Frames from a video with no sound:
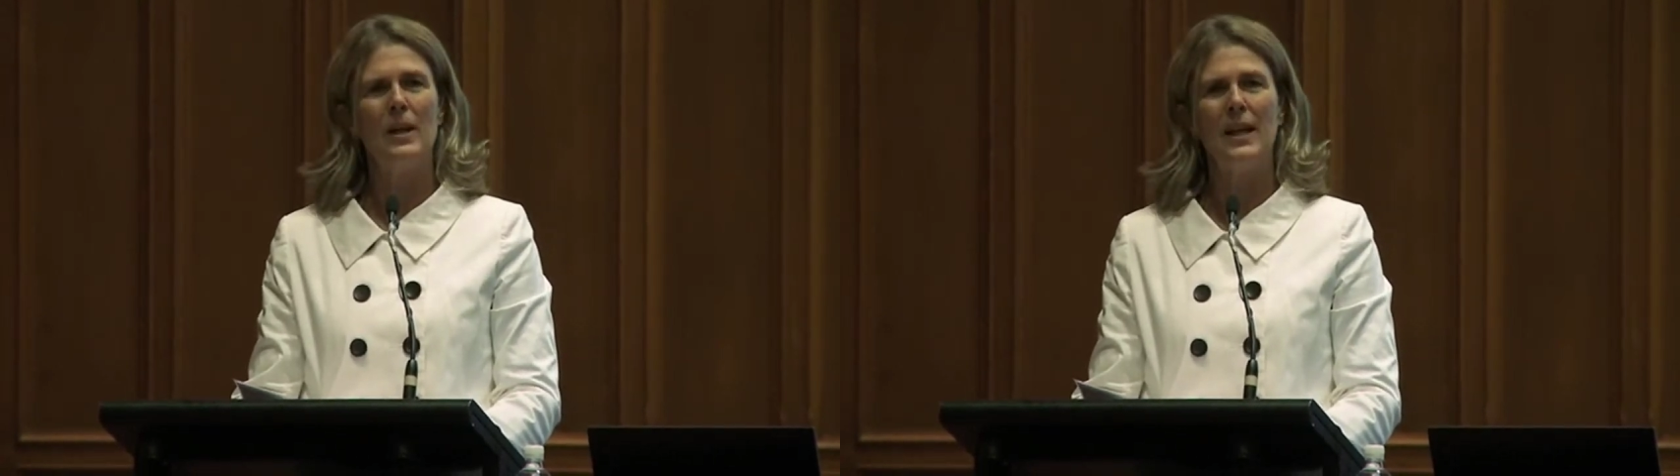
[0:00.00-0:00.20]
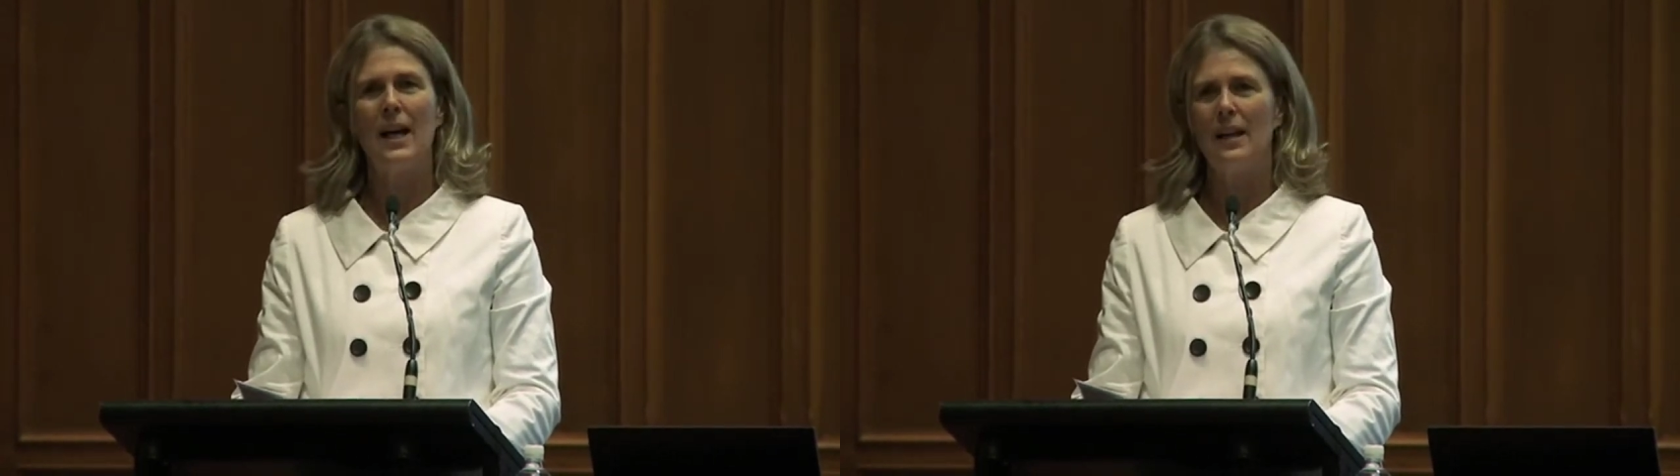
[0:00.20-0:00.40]

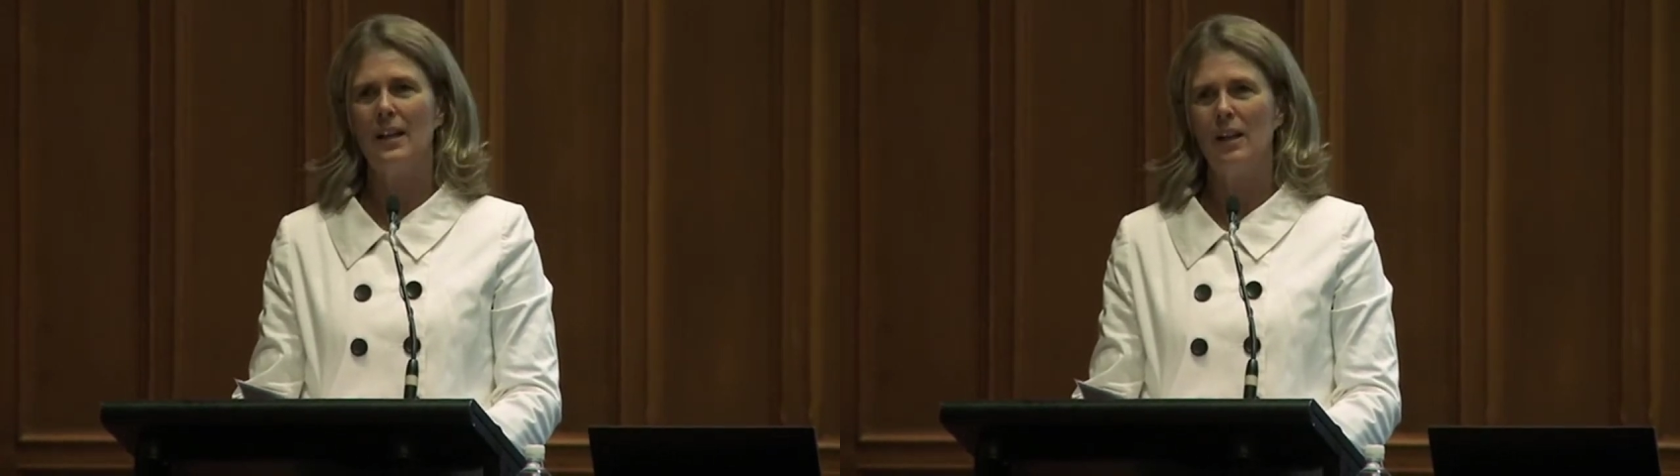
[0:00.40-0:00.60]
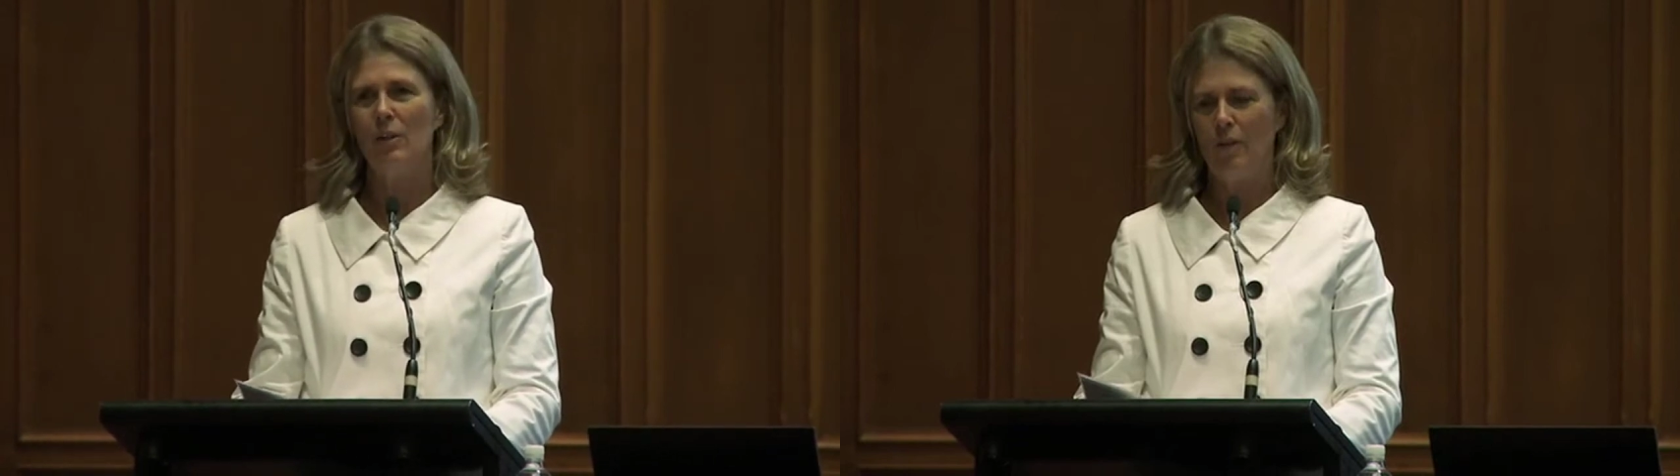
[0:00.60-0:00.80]
any
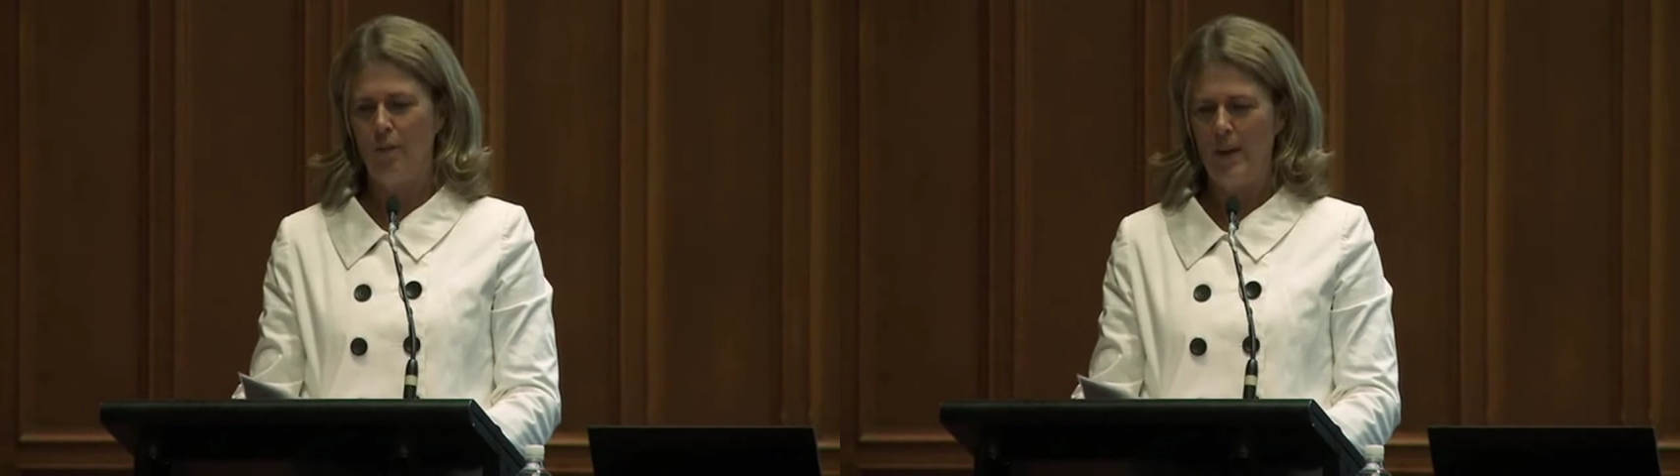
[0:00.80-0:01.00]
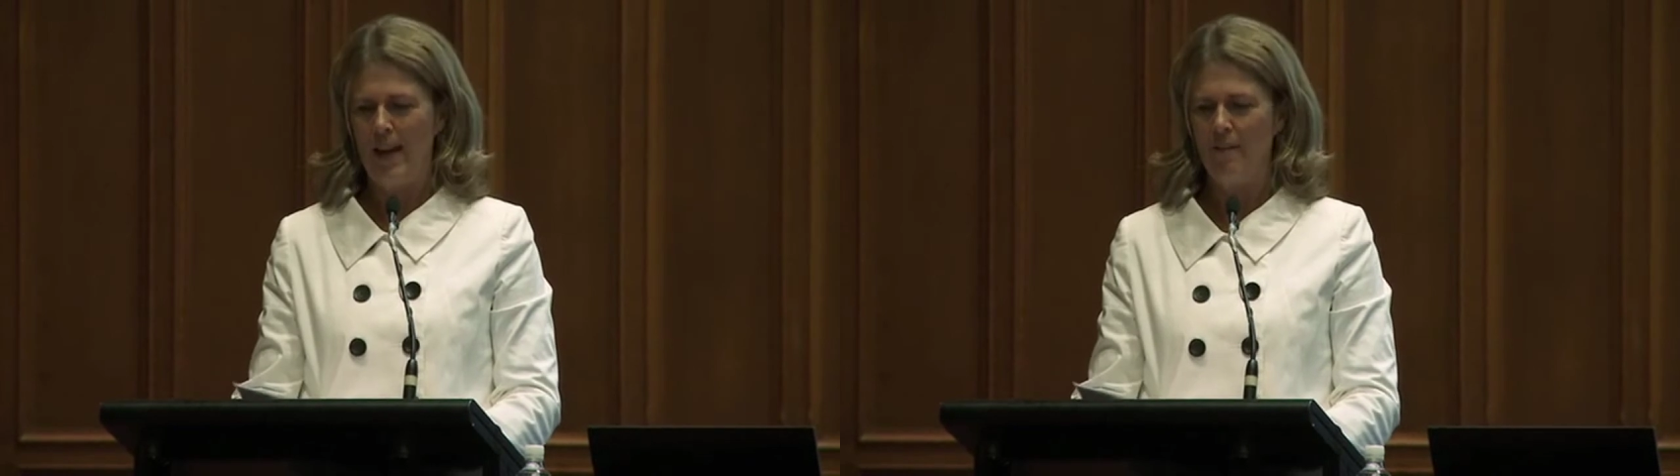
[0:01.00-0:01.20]
Kaurna
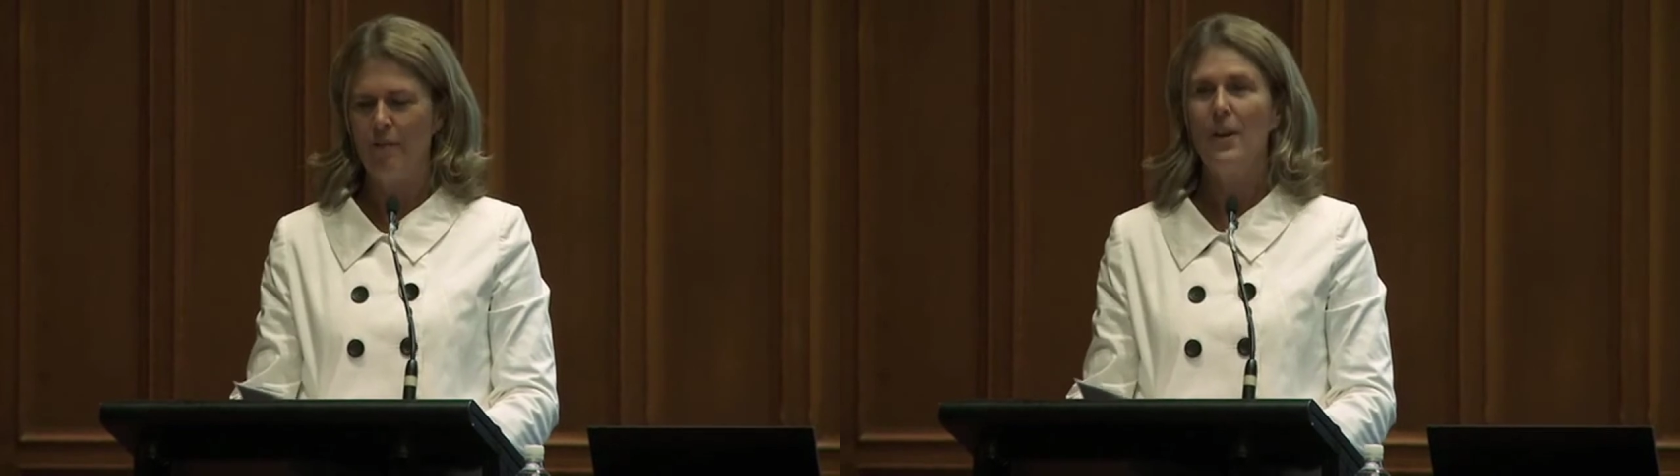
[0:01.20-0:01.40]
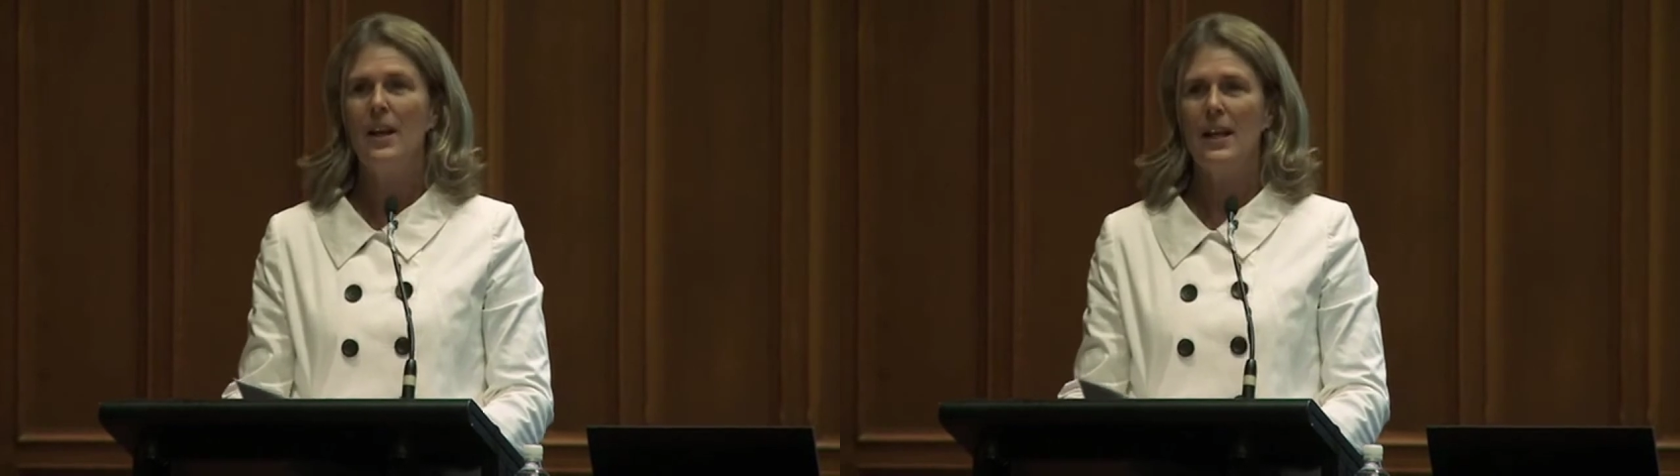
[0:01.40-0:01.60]
elders we have